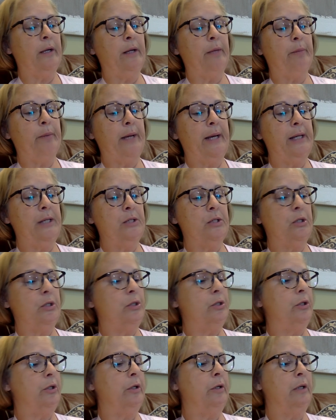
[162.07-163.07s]
and pasted
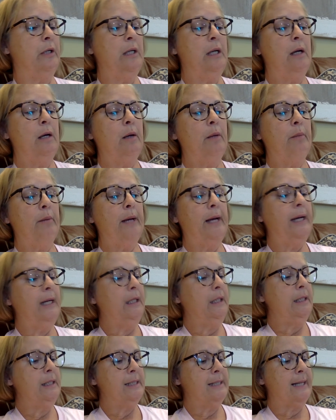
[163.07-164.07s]
to the
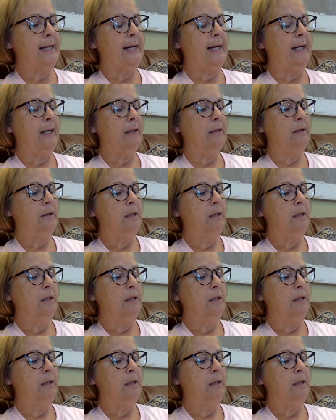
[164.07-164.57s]
paling sky.